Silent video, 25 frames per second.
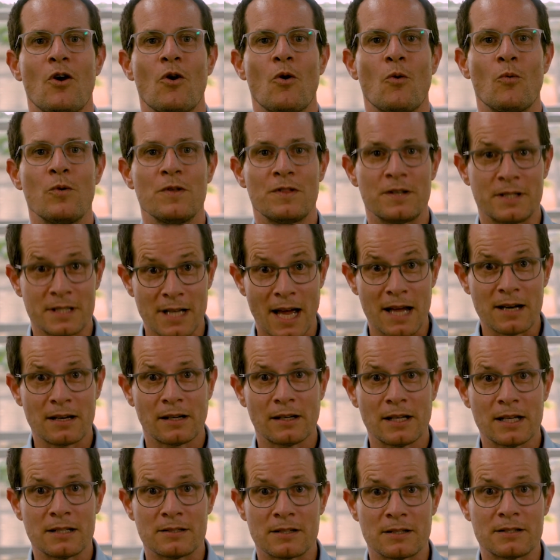With data
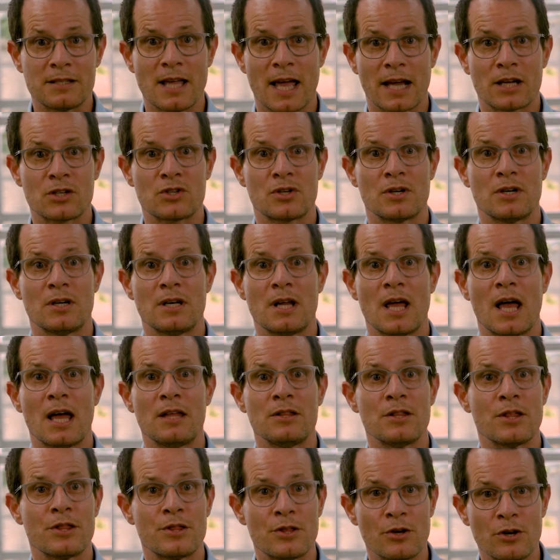leak detection
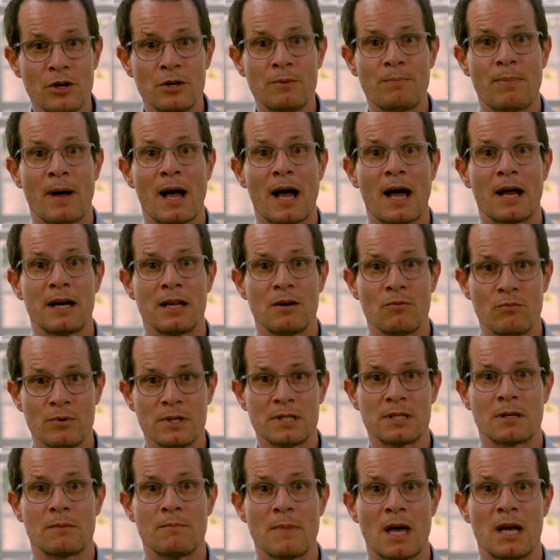and third-party
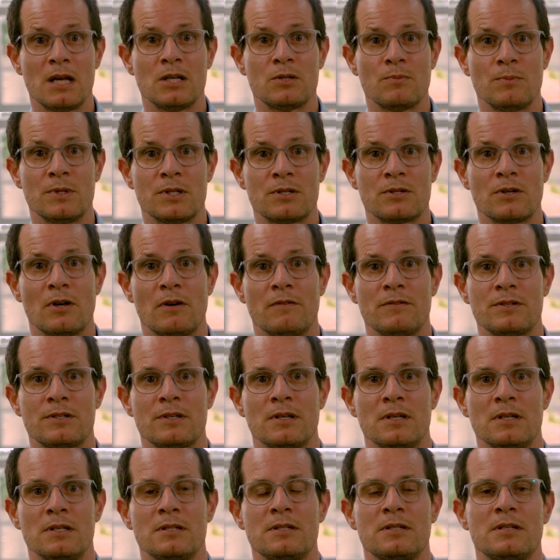risk management
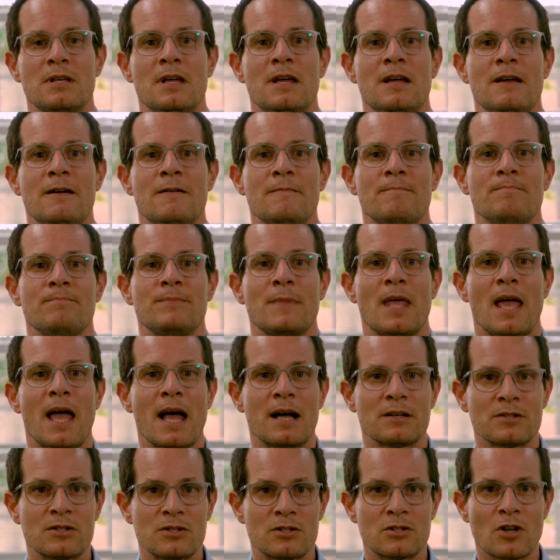services,
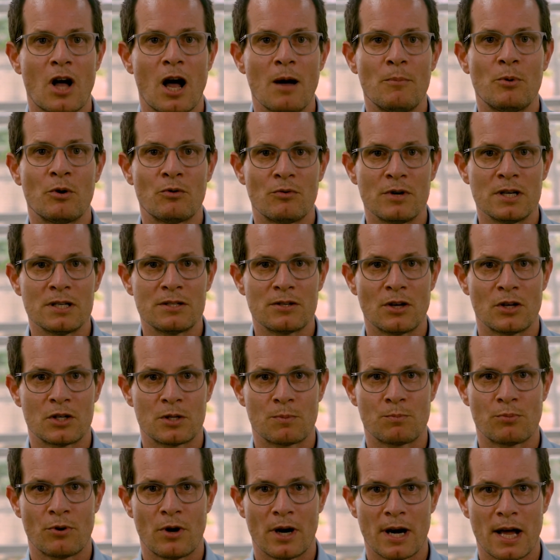our
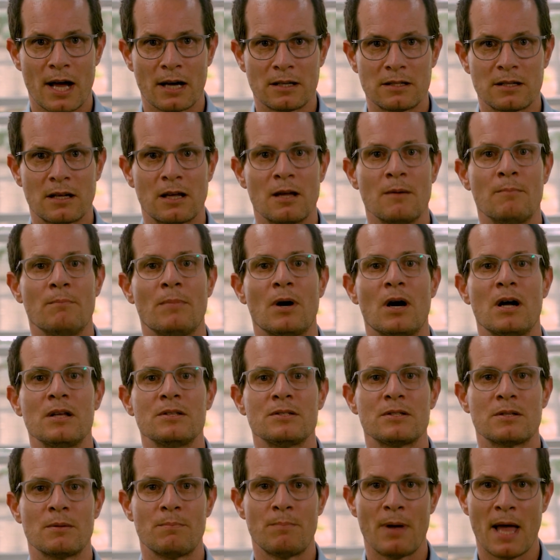CyberResearch product
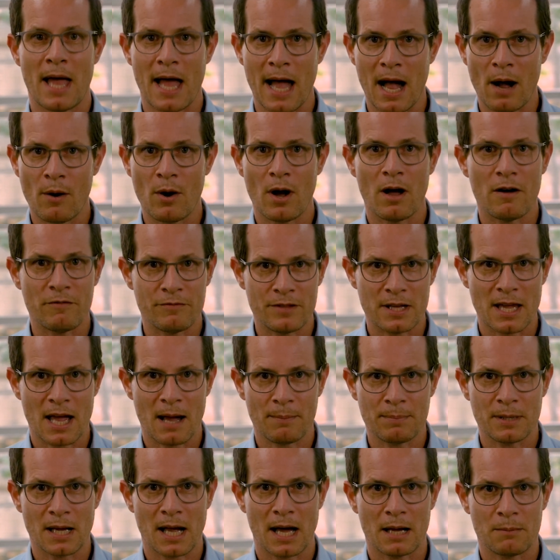combines the power of the
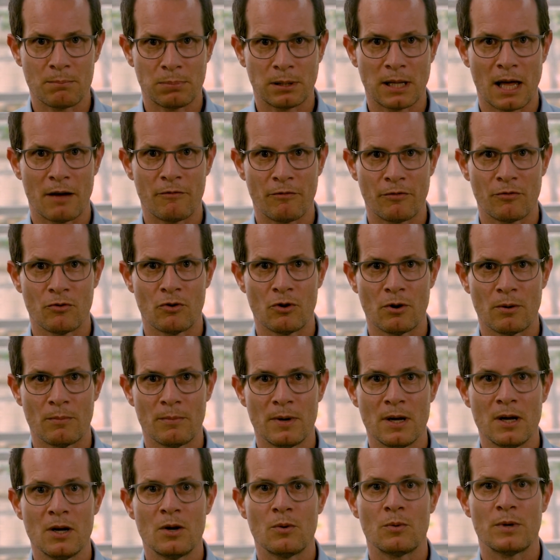UpGuard platform
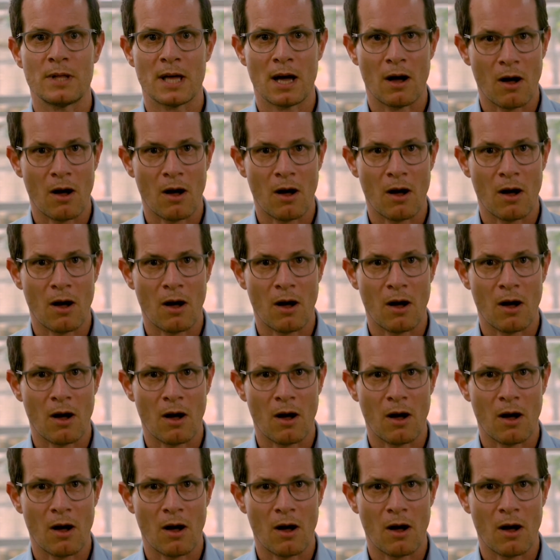with our